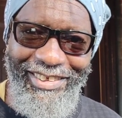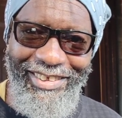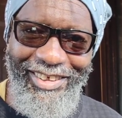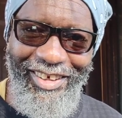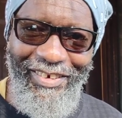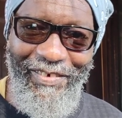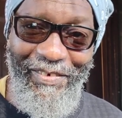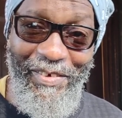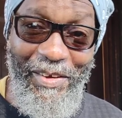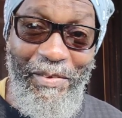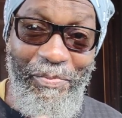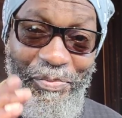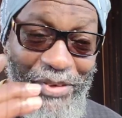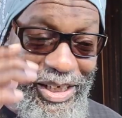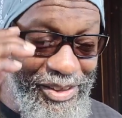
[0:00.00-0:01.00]
You know,
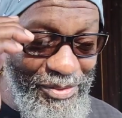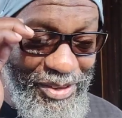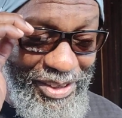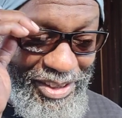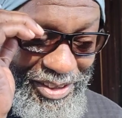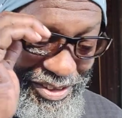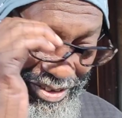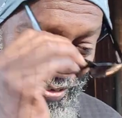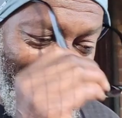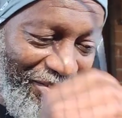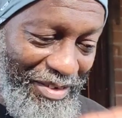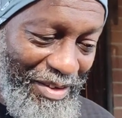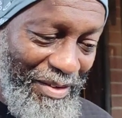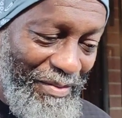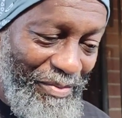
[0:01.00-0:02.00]
that's what it is.
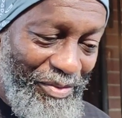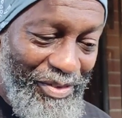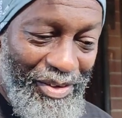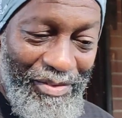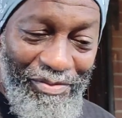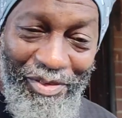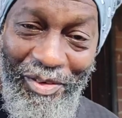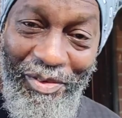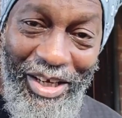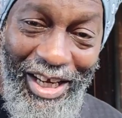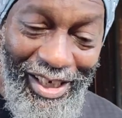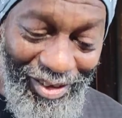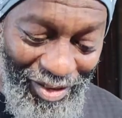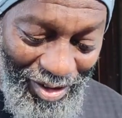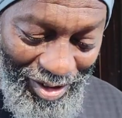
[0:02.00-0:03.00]
If you don't
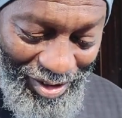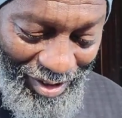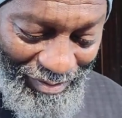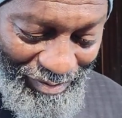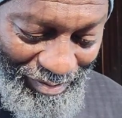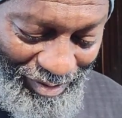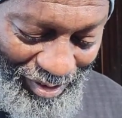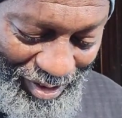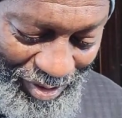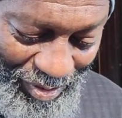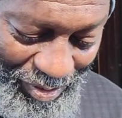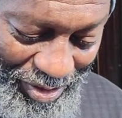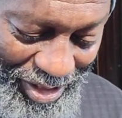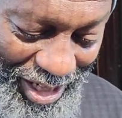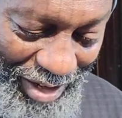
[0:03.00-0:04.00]
hang long enough,
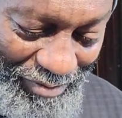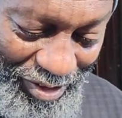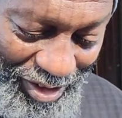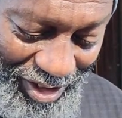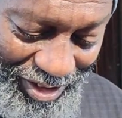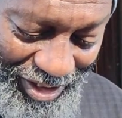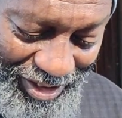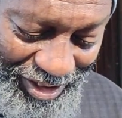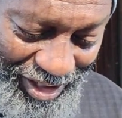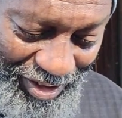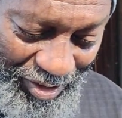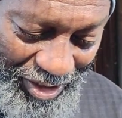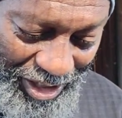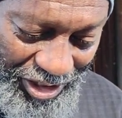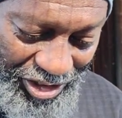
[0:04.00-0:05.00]
you'll never
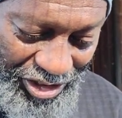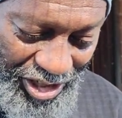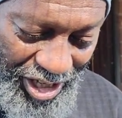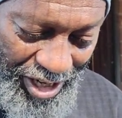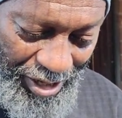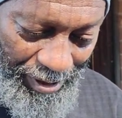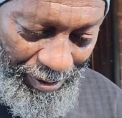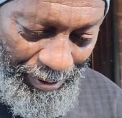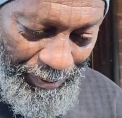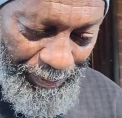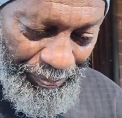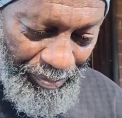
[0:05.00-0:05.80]
understand. Okay, share.